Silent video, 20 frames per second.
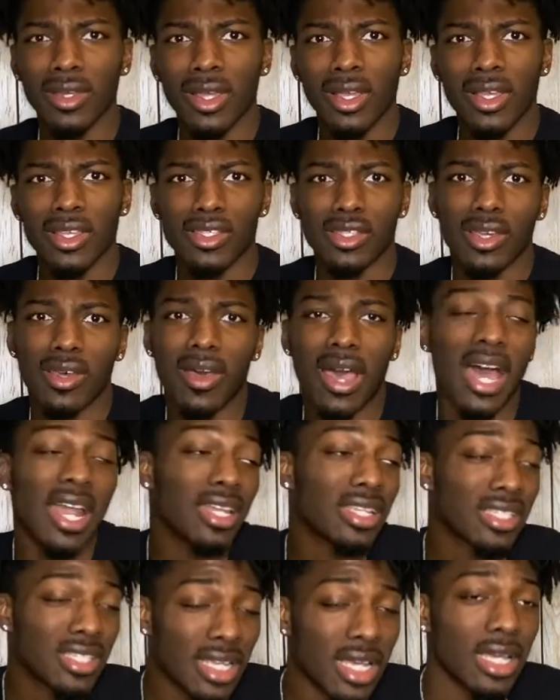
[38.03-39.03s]
So I
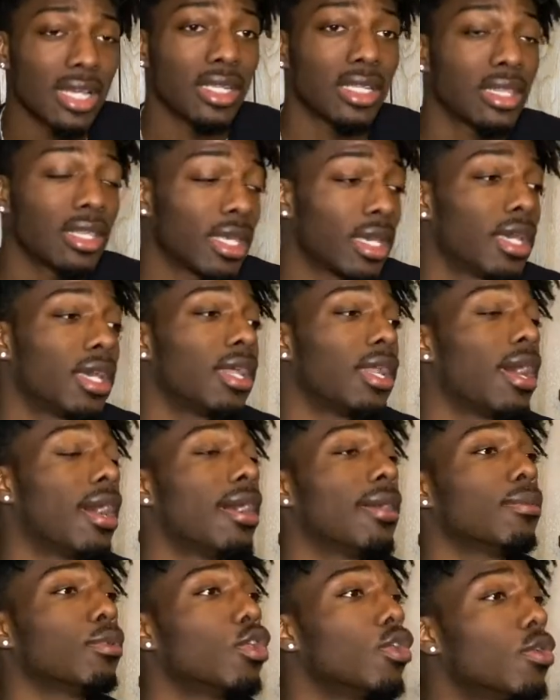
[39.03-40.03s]
decided that
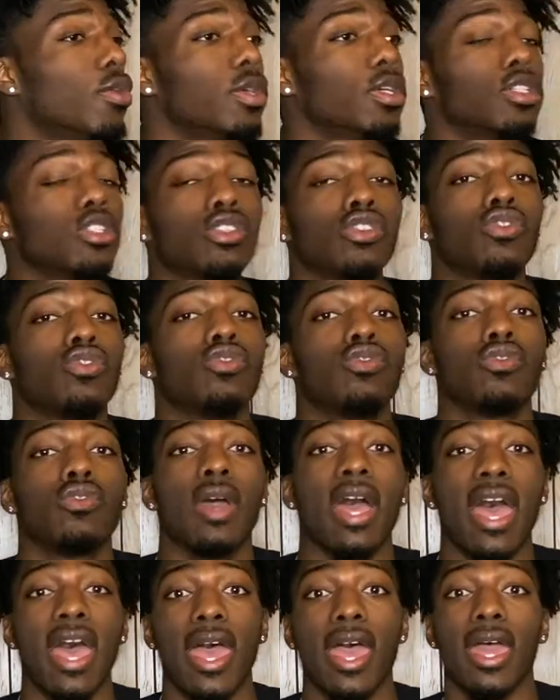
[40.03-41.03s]
I'm going to
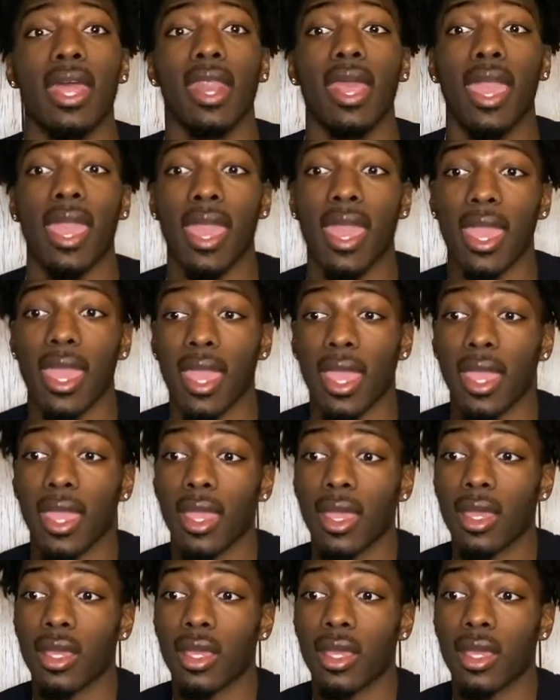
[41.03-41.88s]
add a,